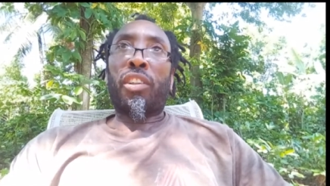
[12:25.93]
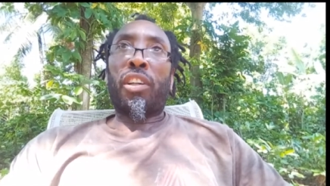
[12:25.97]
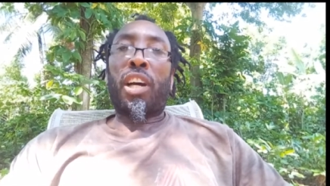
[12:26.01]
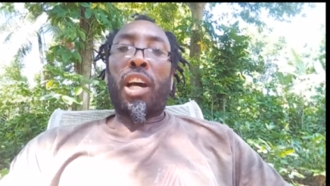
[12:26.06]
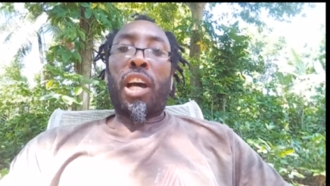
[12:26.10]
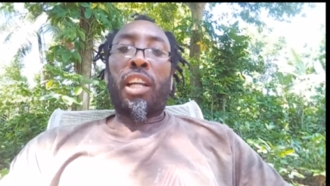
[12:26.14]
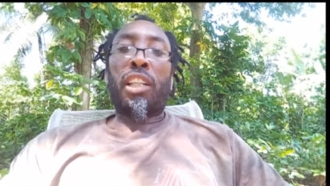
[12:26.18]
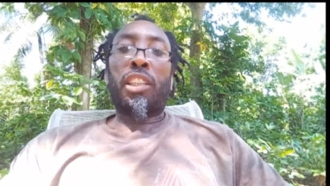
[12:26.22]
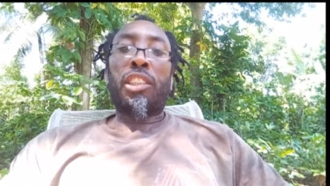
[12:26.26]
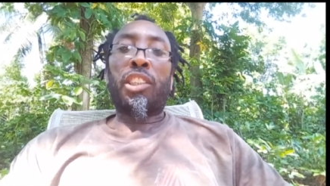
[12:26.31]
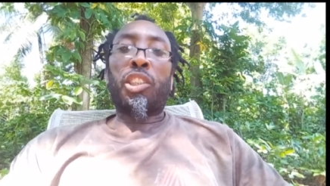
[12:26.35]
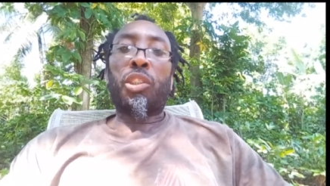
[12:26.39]

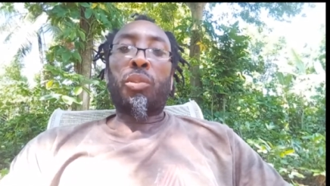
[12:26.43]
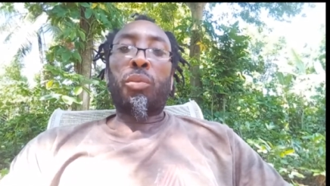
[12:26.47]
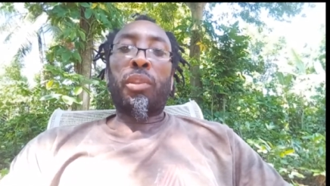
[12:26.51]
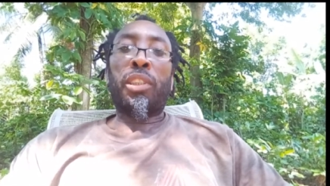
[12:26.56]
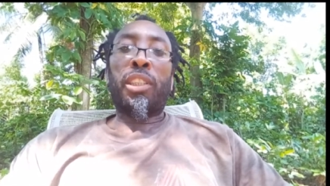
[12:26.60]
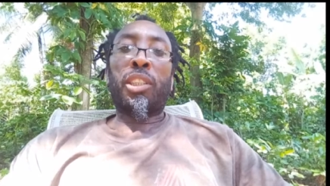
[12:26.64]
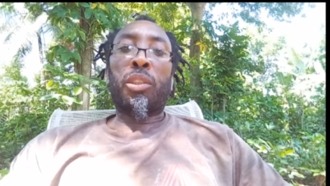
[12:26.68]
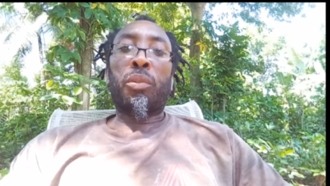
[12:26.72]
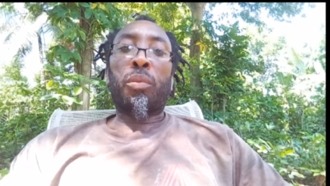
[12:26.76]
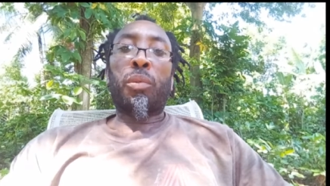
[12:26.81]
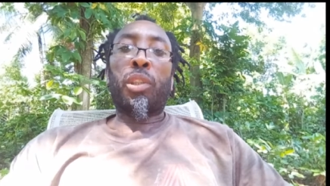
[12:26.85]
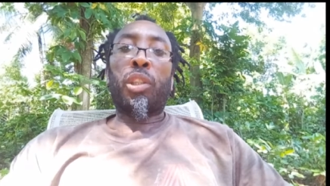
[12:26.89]
and
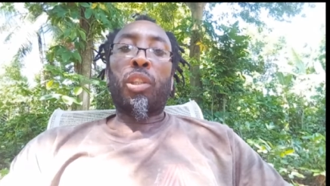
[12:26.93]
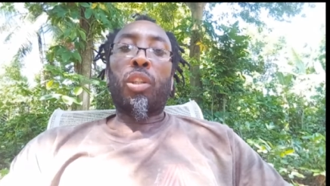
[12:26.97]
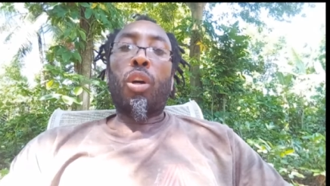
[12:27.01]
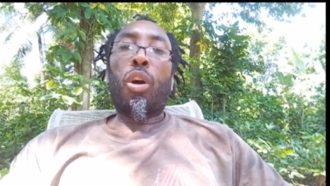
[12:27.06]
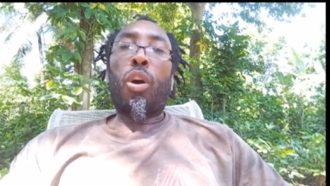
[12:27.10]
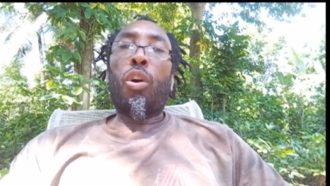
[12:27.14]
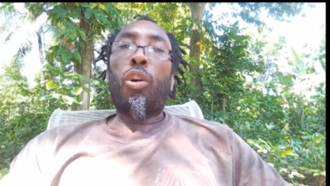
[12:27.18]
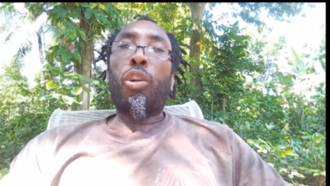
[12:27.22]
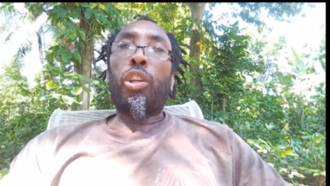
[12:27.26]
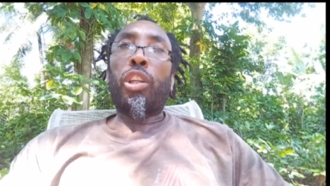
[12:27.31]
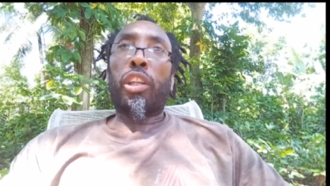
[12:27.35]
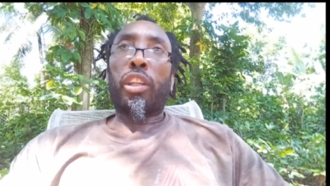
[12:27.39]
sweeten it with
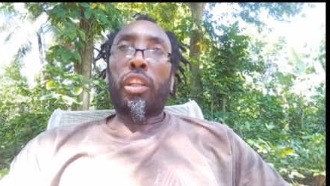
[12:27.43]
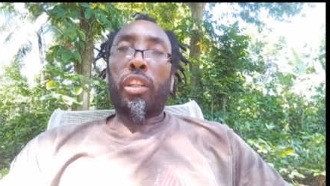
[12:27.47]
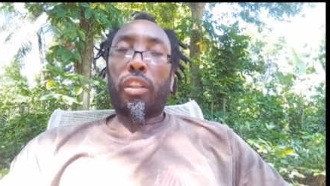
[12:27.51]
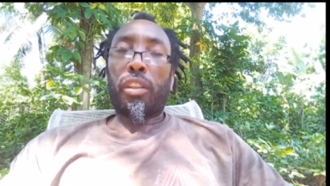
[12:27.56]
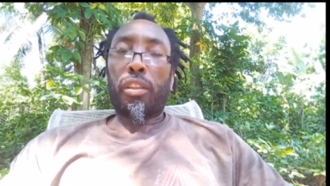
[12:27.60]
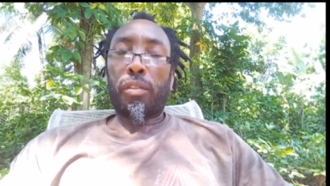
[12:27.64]
honey.